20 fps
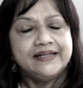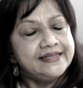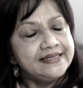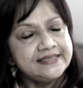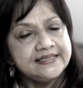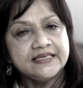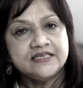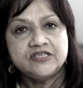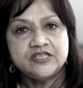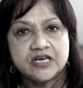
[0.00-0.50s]

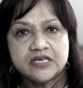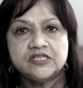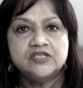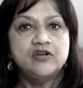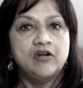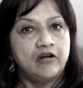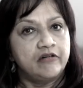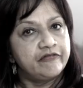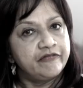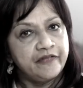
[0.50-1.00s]
this is just
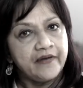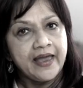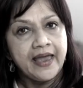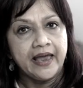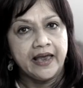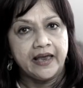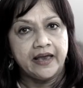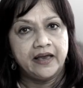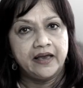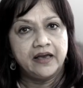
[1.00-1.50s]
not
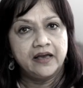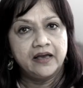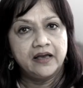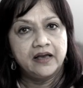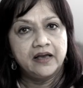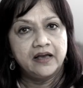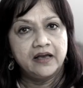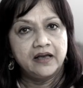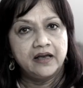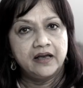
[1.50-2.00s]
fair
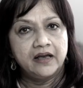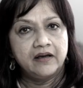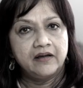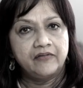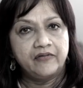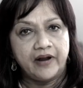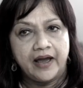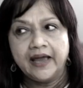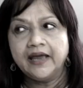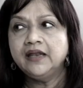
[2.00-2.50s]

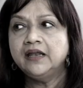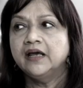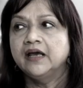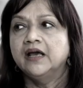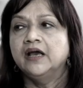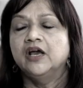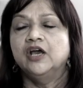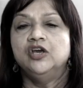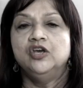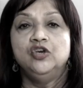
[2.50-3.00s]
right?
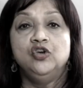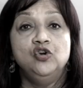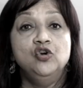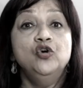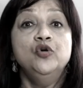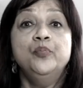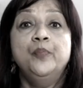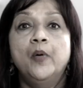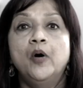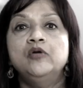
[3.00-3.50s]

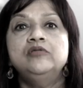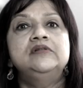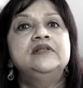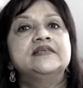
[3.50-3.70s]
You both